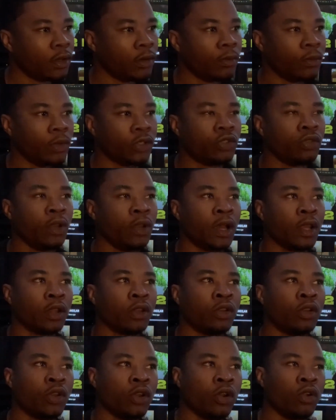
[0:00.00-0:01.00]
But you gotta
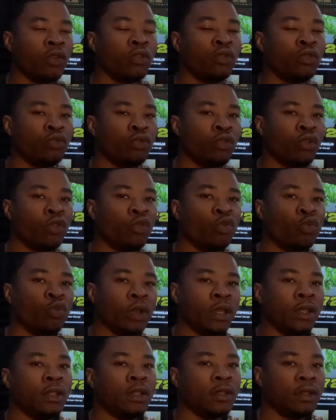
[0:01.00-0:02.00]
know
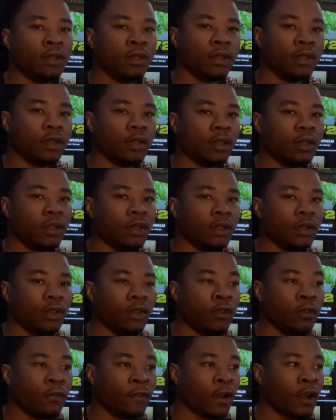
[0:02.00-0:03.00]
when you
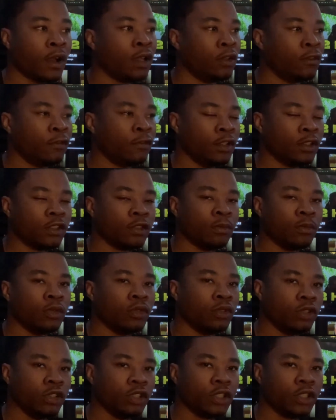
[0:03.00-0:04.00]
follow for some
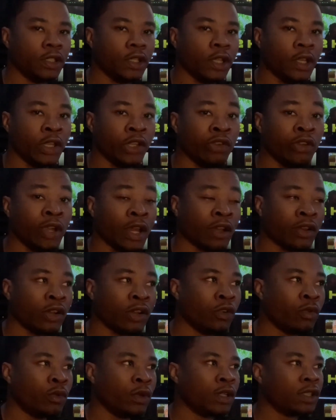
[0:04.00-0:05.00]
bullshit, and you gotta know
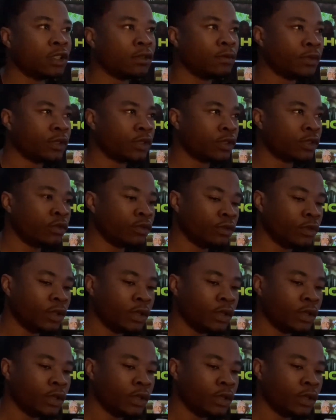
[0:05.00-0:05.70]
what to pursue.